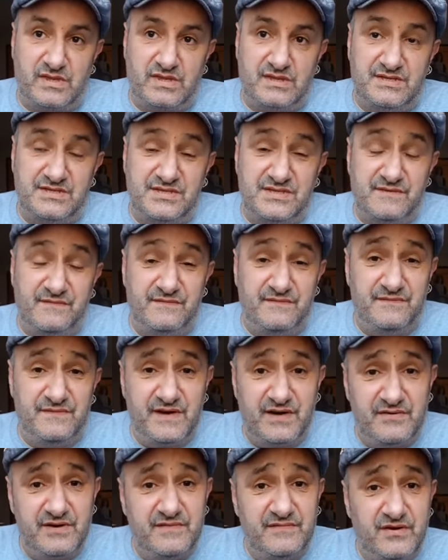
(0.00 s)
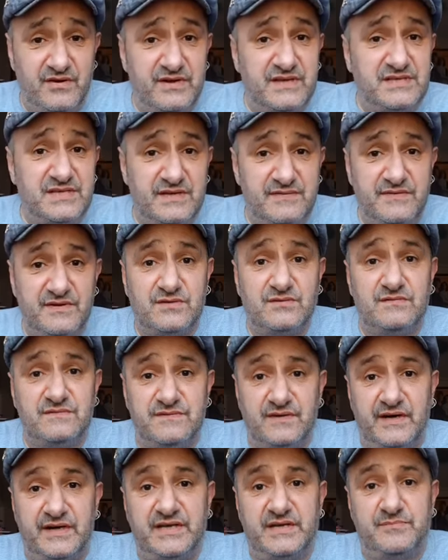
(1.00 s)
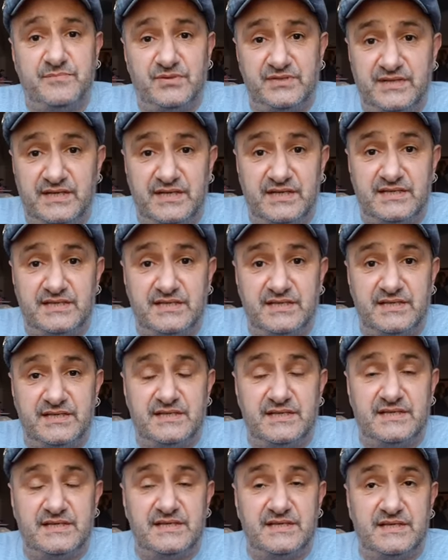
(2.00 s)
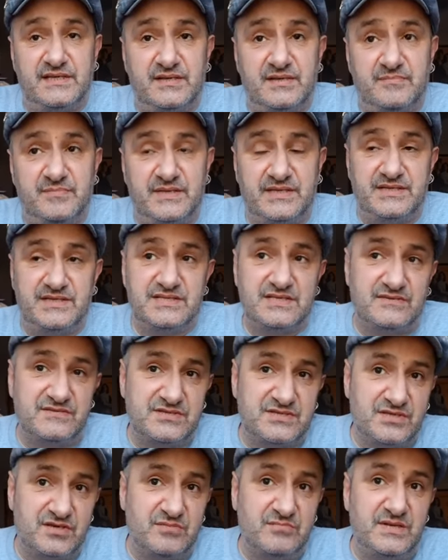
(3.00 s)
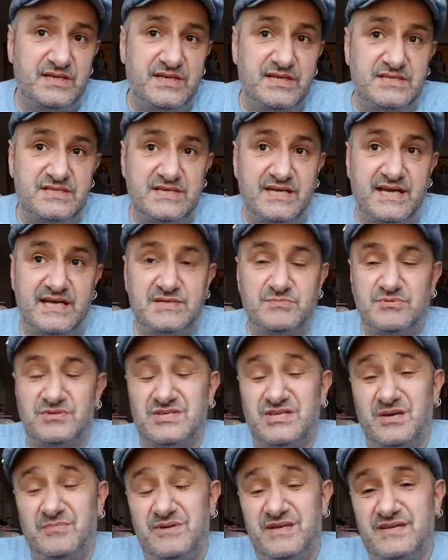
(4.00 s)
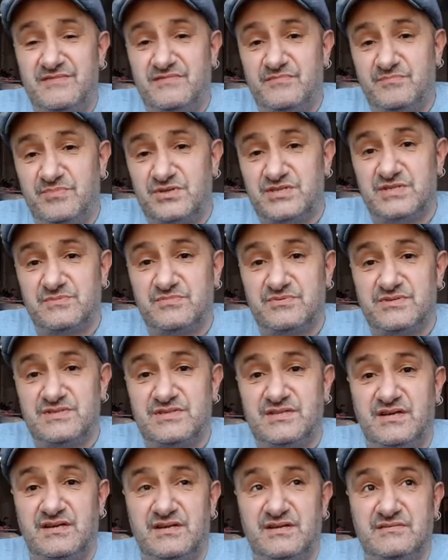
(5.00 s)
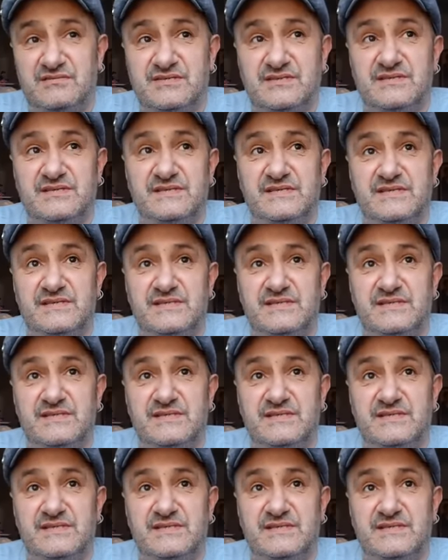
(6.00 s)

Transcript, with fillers: This is a very, very difficult fight to predict because there are so many intangibles, so many different possible styles.